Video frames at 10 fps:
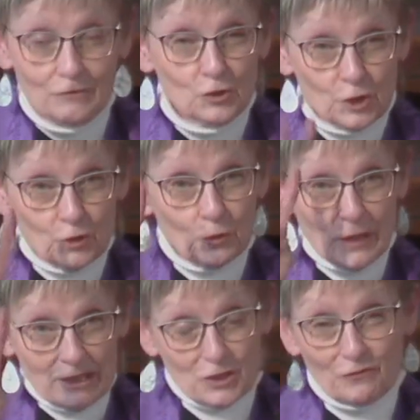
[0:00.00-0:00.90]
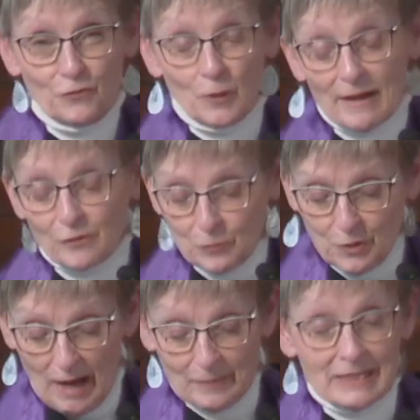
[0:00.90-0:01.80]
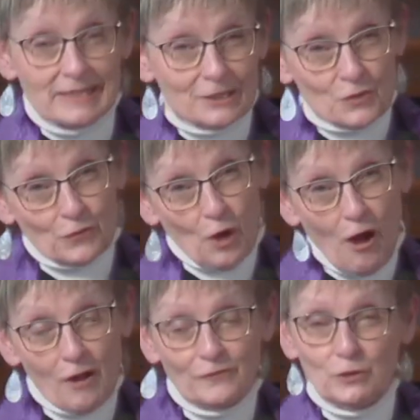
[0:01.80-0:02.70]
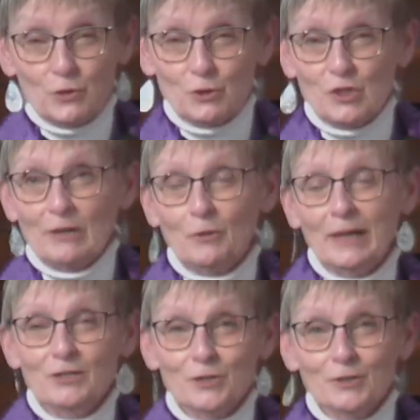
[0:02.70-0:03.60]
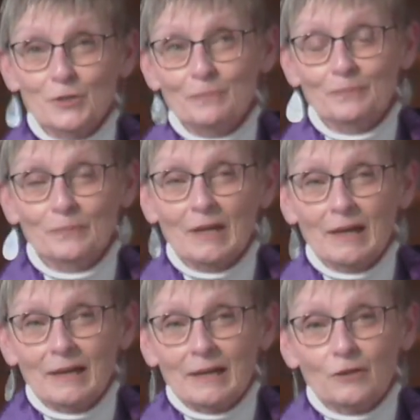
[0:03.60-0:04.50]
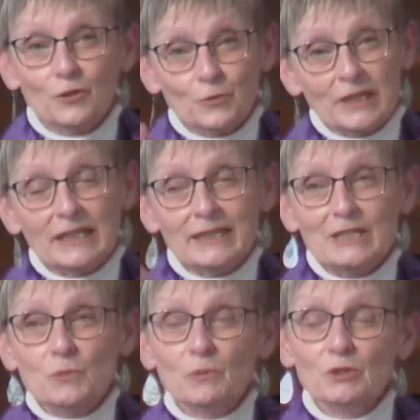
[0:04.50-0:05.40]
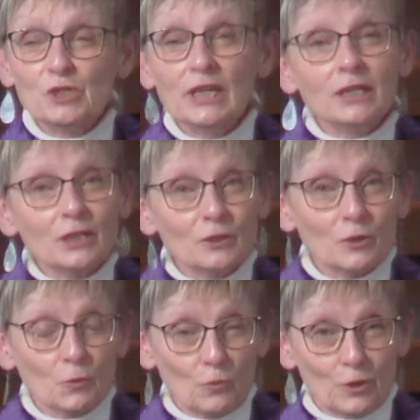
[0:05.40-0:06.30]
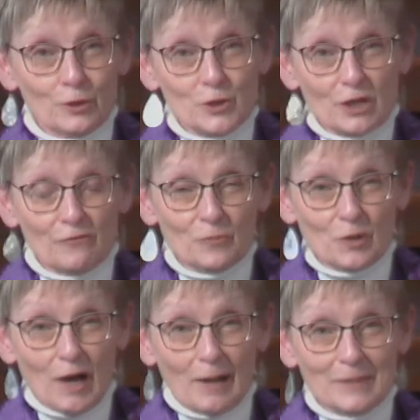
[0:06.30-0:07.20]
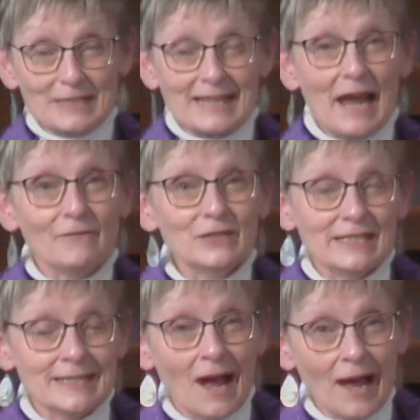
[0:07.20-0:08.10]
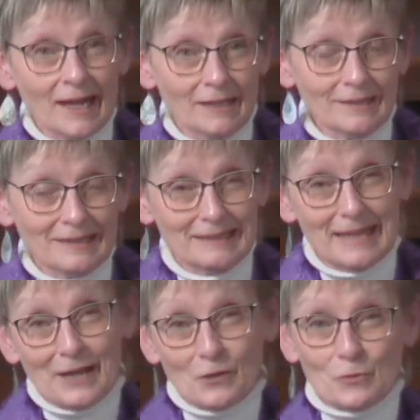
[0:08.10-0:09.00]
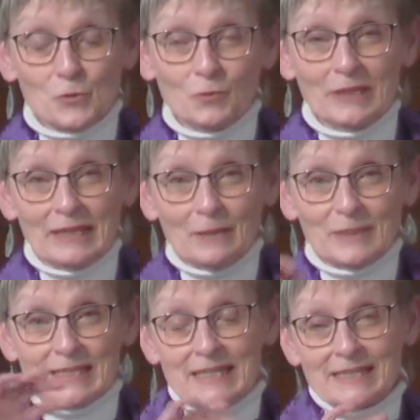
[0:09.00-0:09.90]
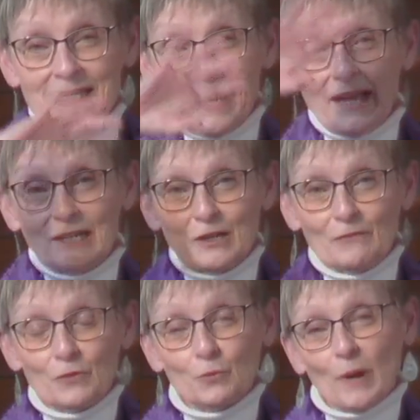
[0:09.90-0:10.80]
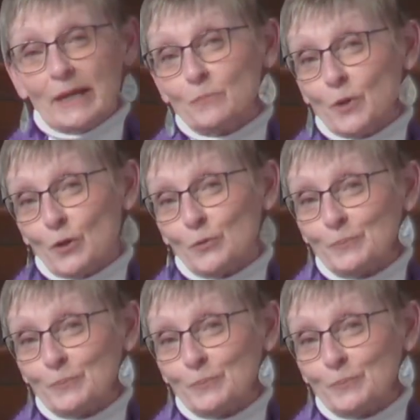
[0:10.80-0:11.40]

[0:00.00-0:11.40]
2, it's a forever promise. It's for all future generations. 3, these particular words of promise have a sign that goes with them. It's the sign of the rainbow.